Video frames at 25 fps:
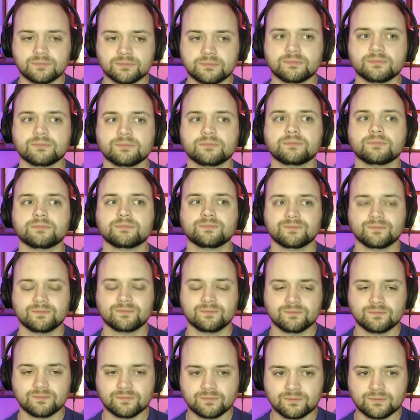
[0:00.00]

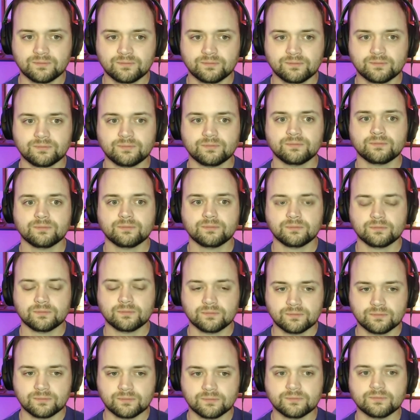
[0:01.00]

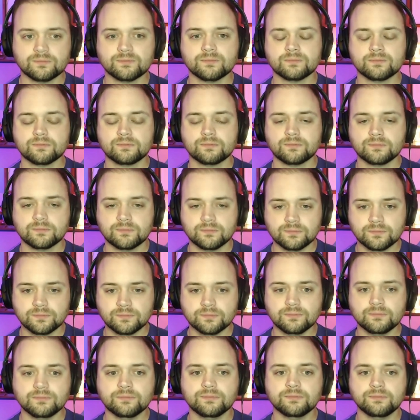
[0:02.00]

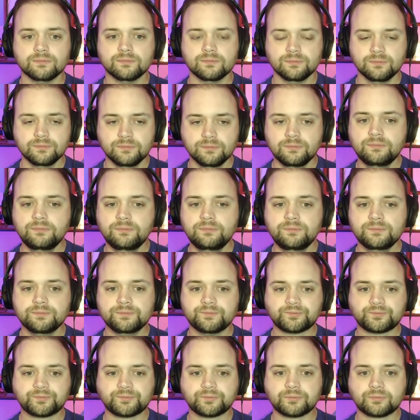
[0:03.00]

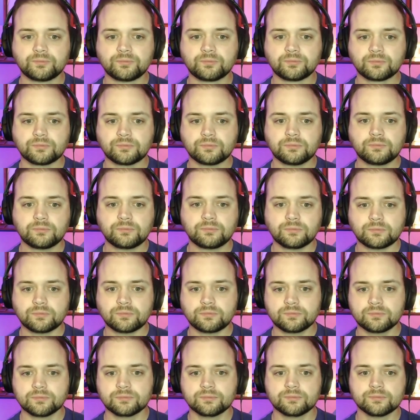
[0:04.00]

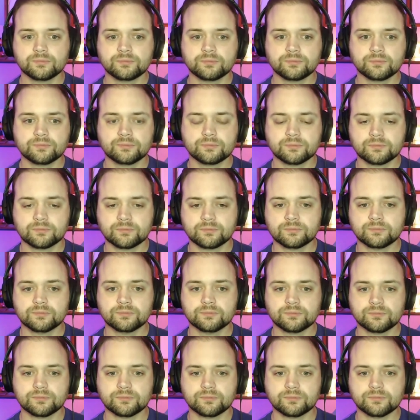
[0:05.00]

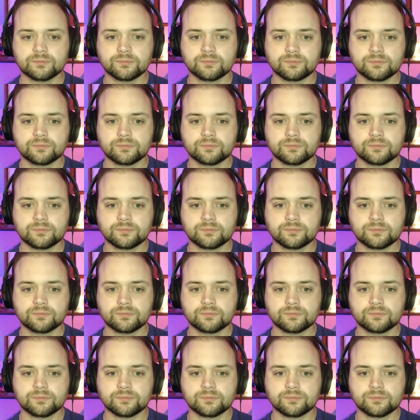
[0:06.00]
This person isn't speaking.